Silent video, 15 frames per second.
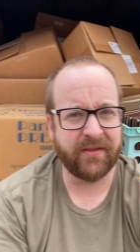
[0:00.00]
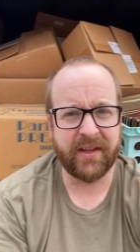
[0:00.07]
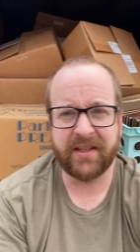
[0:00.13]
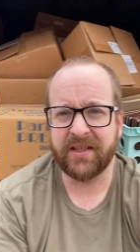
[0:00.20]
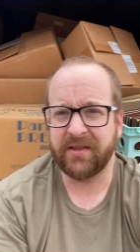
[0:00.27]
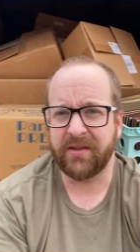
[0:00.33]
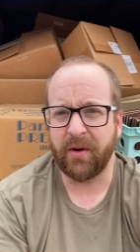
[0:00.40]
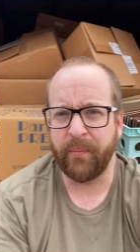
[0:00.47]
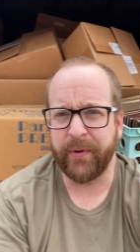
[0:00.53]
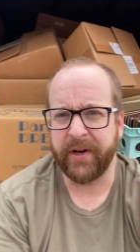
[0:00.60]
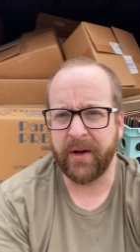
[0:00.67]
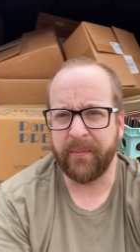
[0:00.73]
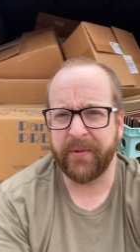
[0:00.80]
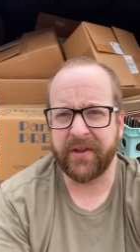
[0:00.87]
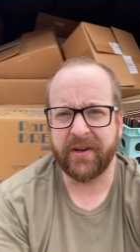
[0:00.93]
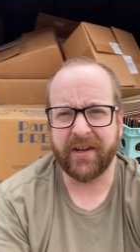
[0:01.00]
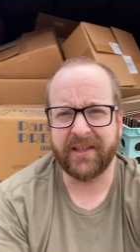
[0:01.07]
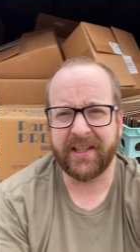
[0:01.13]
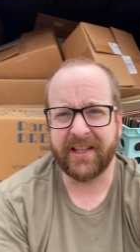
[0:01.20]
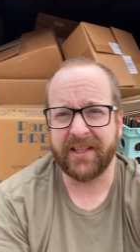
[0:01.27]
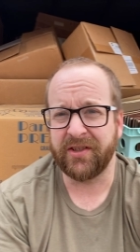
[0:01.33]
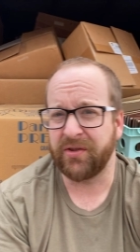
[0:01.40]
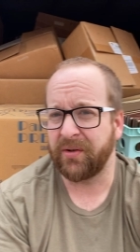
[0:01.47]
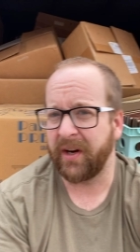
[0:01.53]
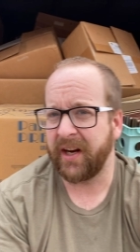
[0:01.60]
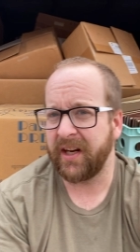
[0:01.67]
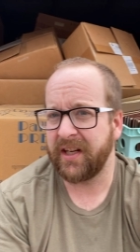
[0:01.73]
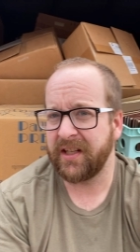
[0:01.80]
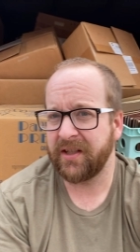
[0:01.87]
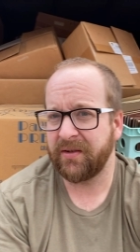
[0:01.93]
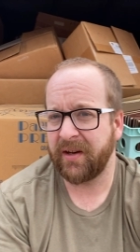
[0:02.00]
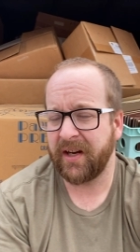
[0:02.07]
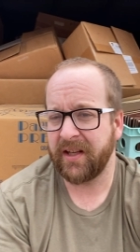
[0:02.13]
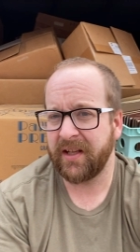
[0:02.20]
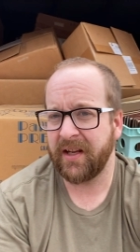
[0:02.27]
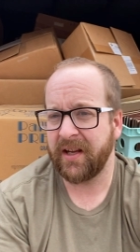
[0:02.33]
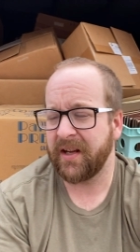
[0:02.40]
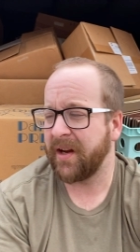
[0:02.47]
They just opened up, but they're not taking trade-in credit yet.